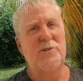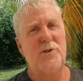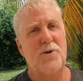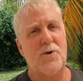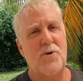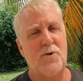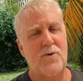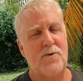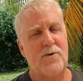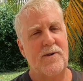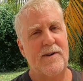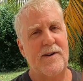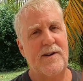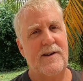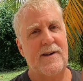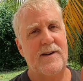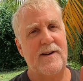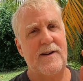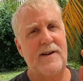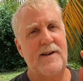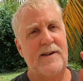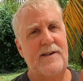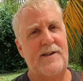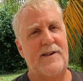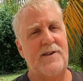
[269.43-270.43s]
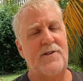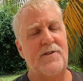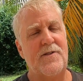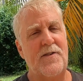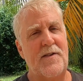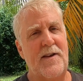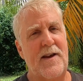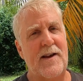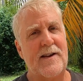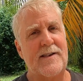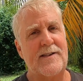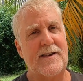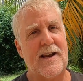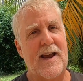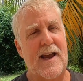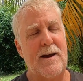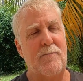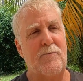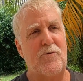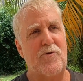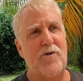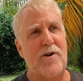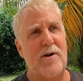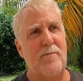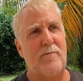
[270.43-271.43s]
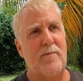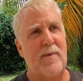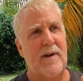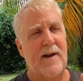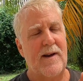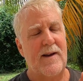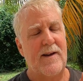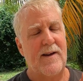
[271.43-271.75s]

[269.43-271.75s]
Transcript: So until the next camp trip,